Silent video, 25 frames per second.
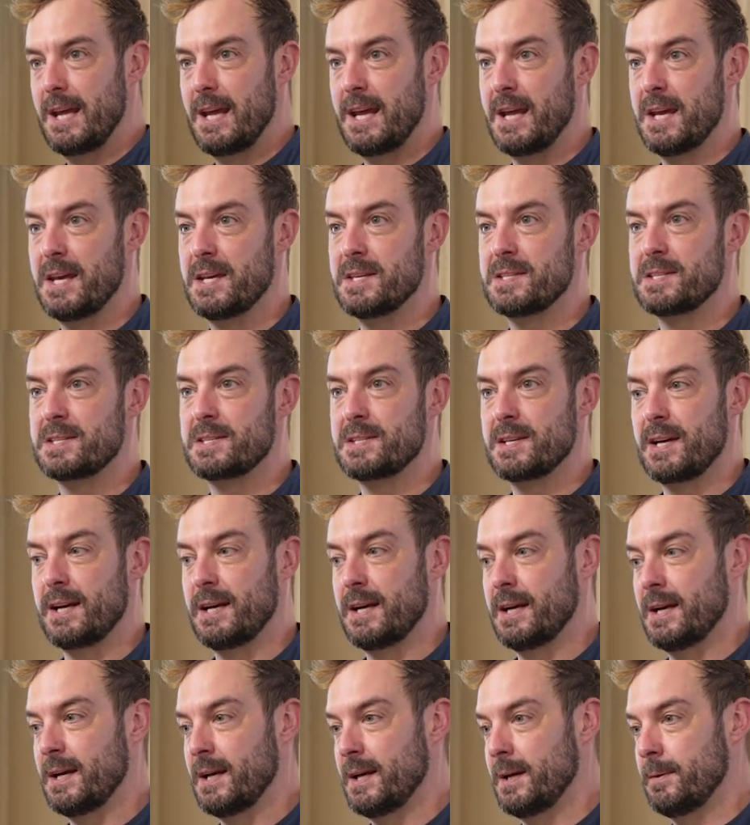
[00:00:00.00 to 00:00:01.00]
is
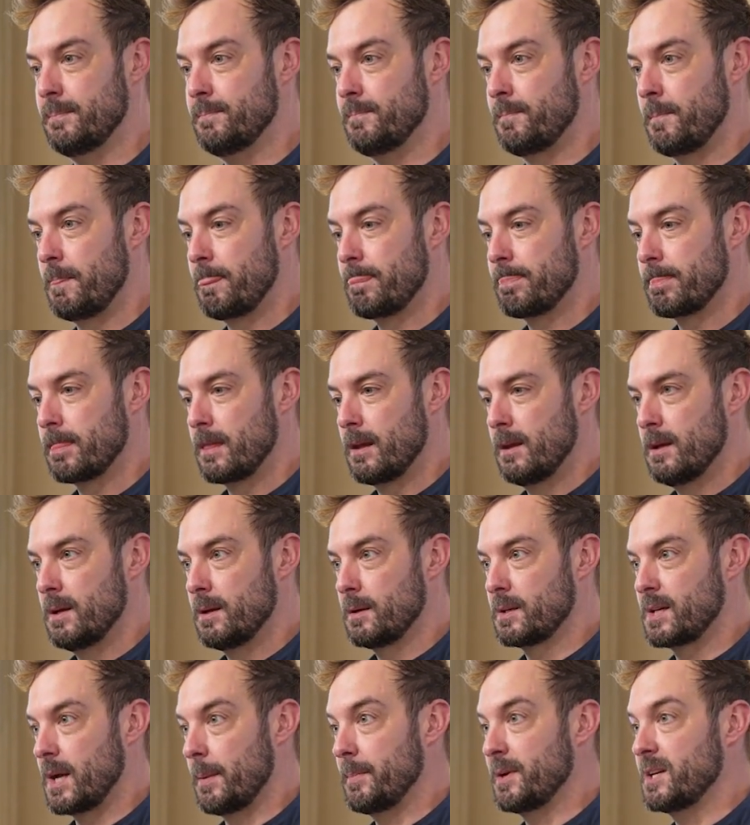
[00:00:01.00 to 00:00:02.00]

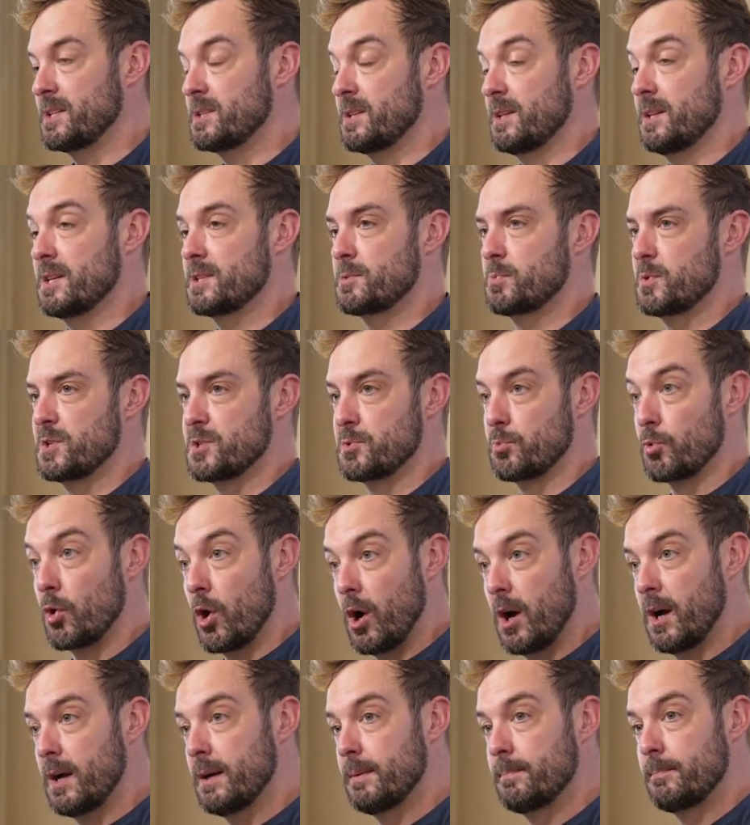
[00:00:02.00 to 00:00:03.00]
this was
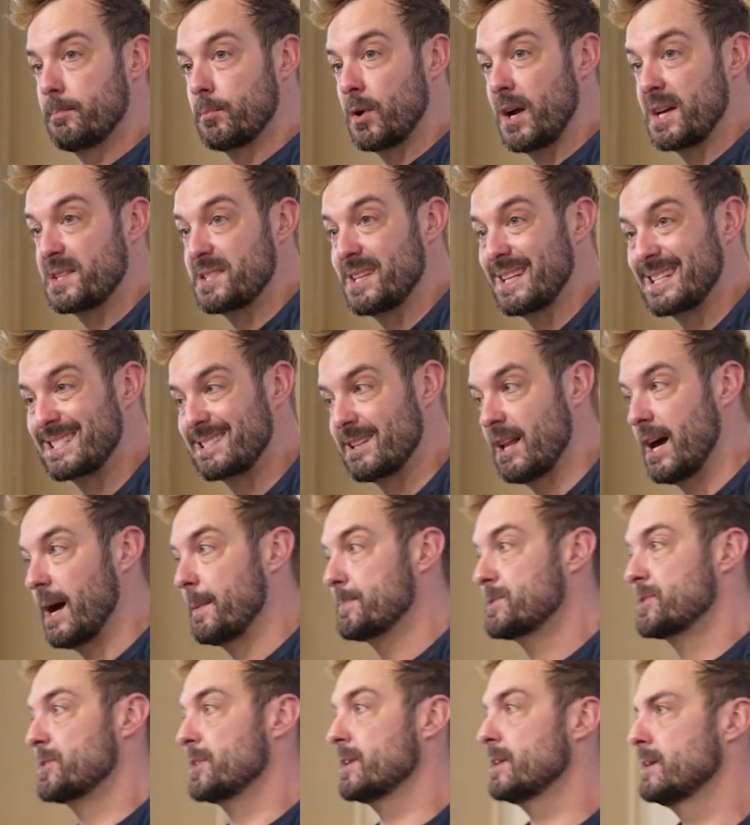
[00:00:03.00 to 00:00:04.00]
raw, processed
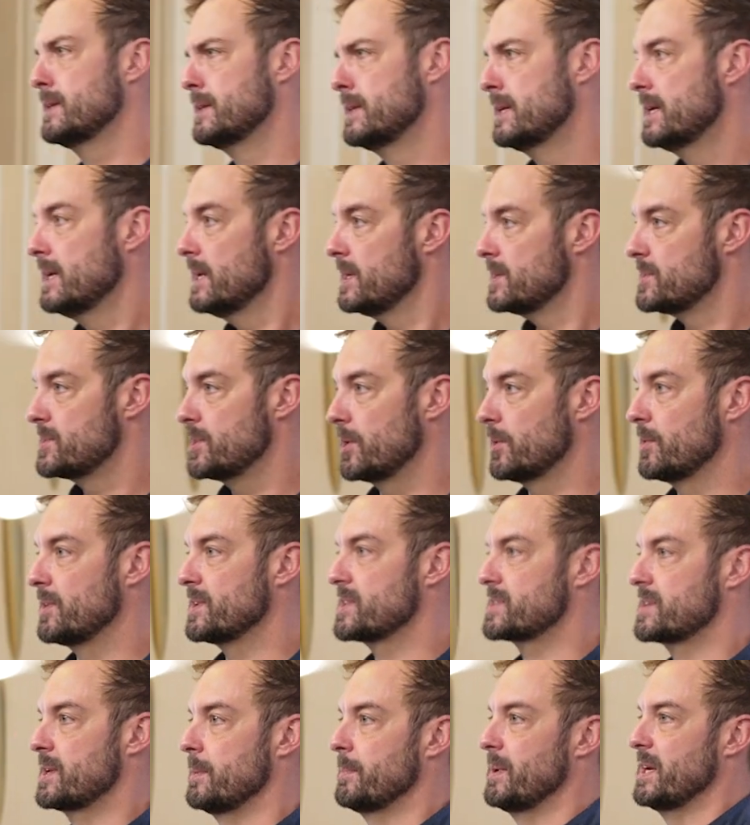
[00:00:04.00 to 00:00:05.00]
lobster. So
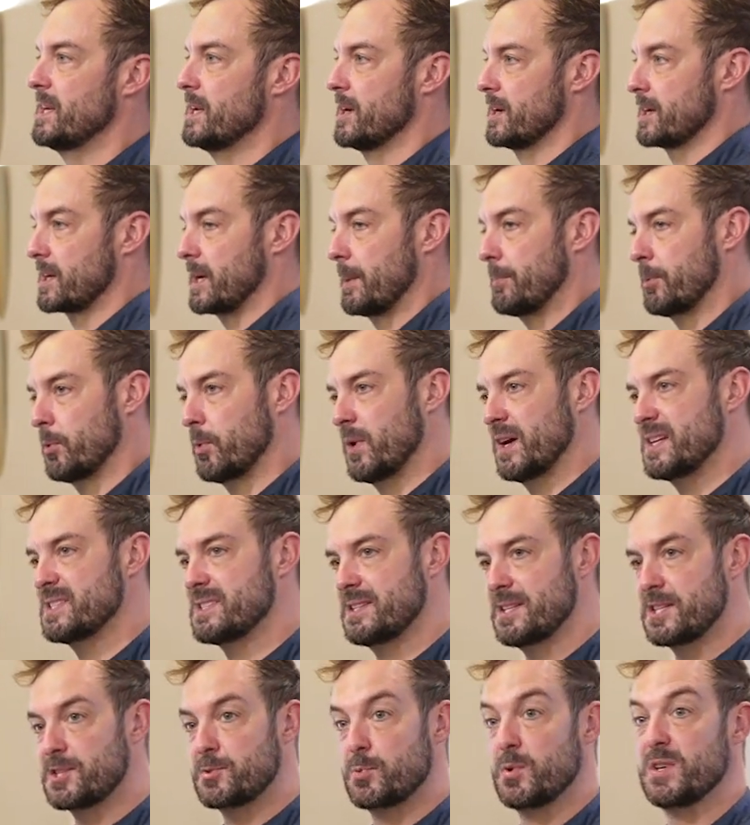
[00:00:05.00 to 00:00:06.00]
this can be done a couple of ways.
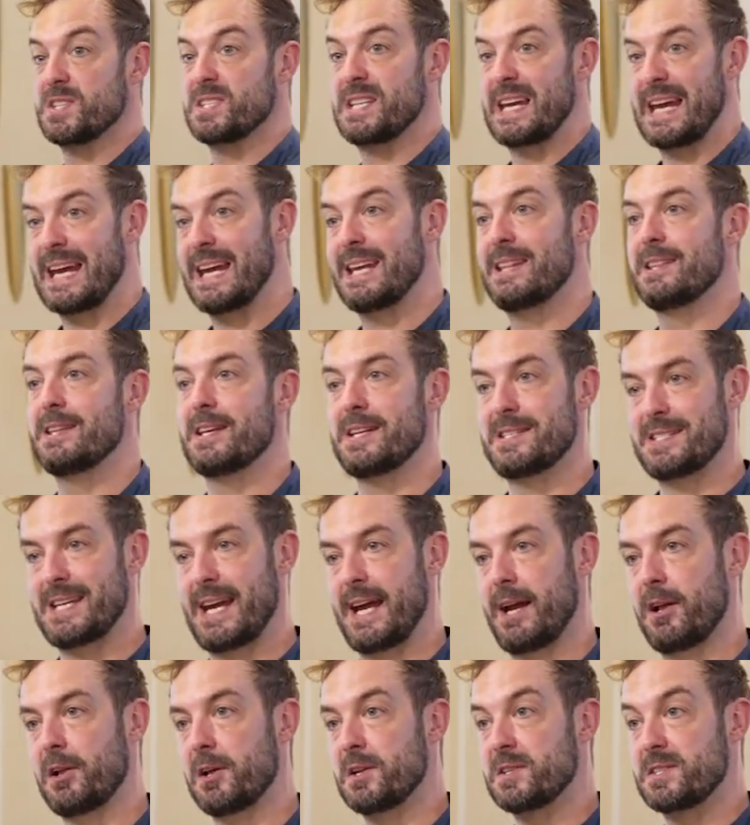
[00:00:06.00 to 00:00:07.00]
This was in the
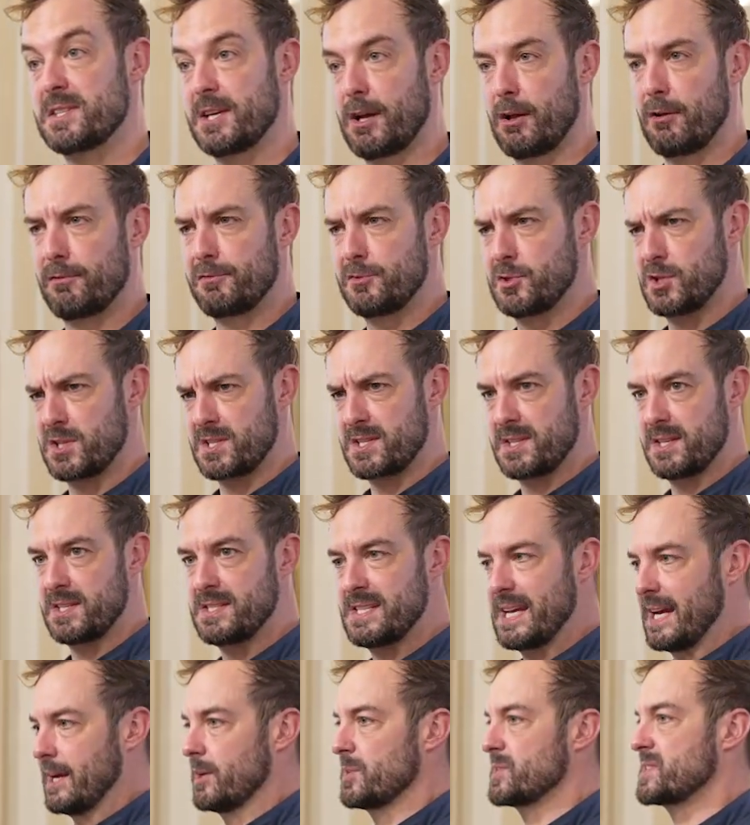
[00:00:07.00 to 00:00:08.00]
tail itself, just the
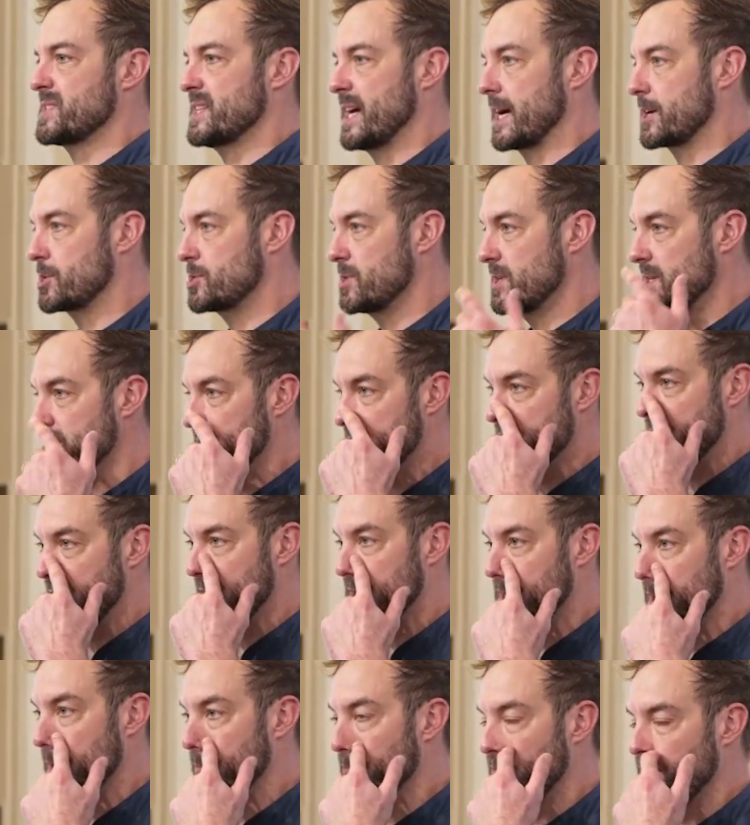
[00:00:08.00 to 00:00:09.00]
tail sections
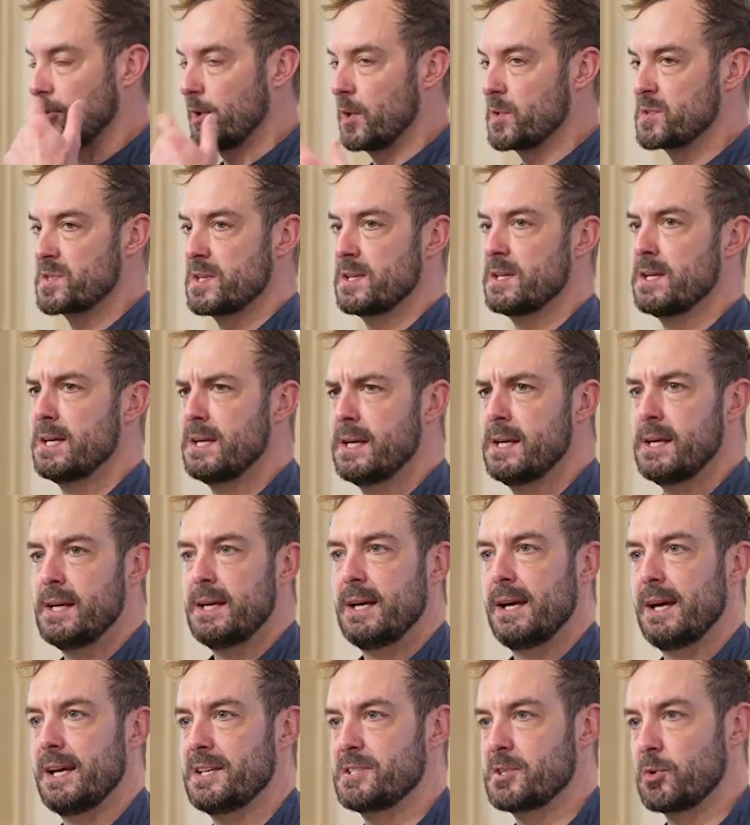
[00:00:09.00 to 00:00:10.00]
that come frozen.
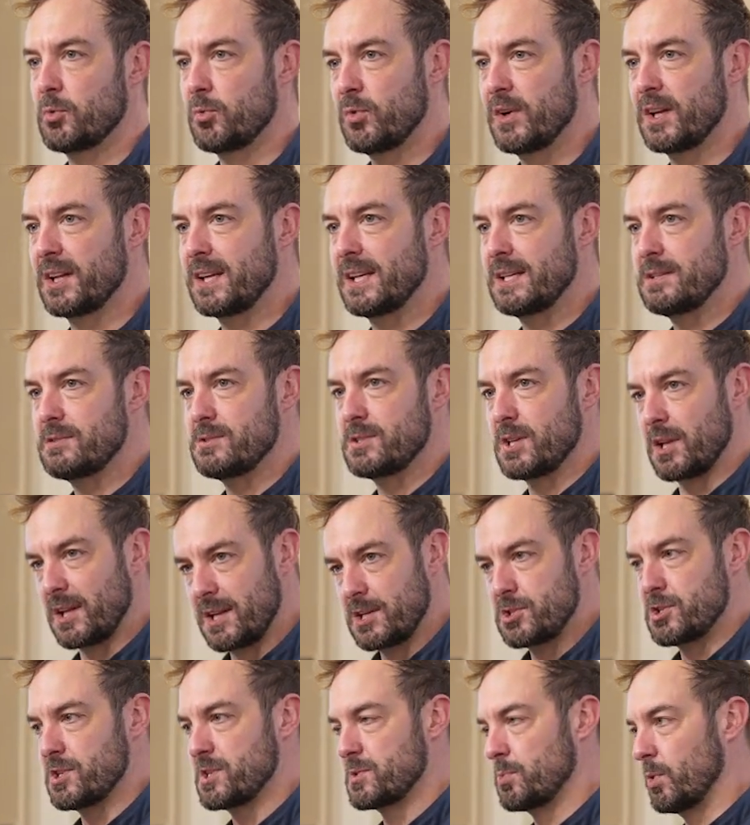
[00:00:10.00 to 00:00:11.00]
It's a really
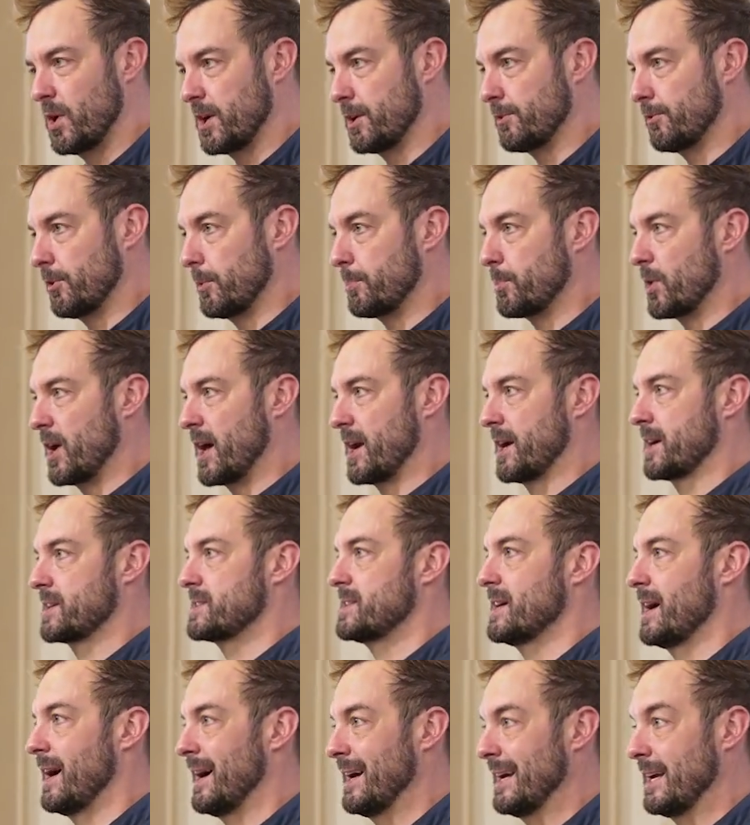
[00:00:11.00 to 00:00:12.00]
delicious, wonderful
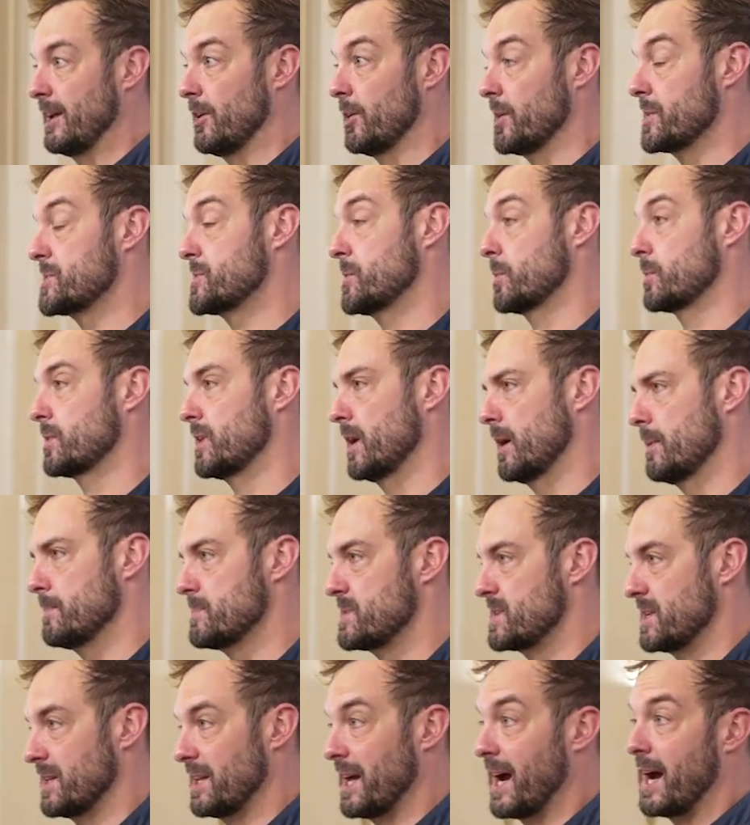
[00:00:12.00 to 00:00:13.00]
product. It also
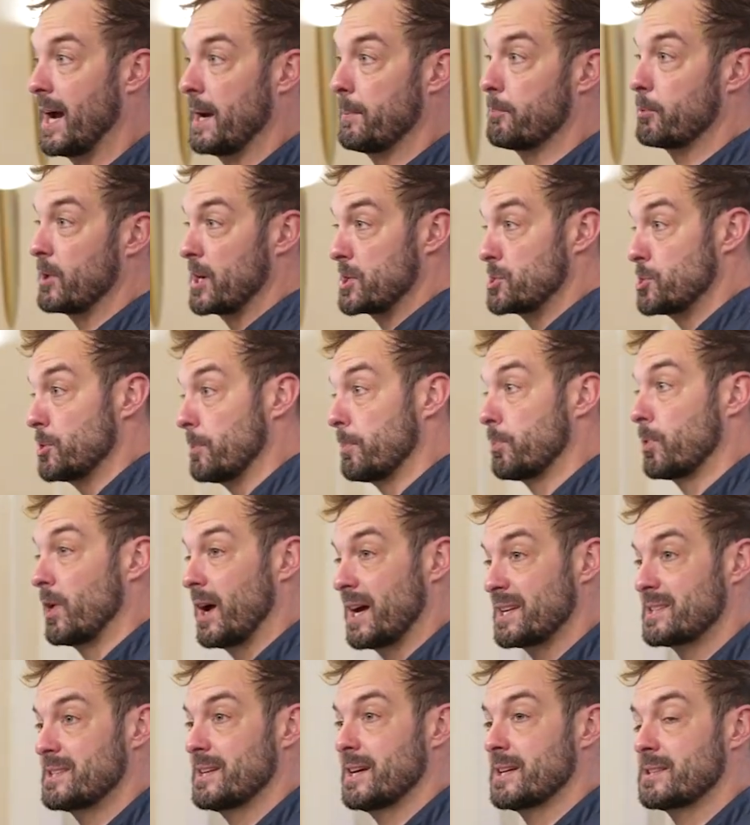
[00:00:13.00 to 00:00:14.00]
comes in the high-pressure
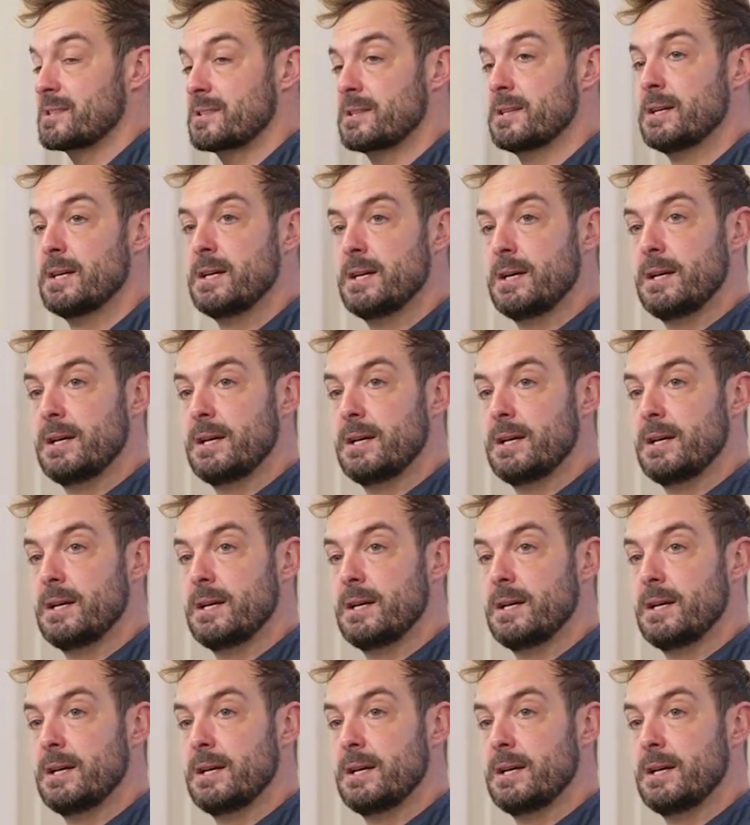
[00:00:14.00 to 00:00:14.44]
process,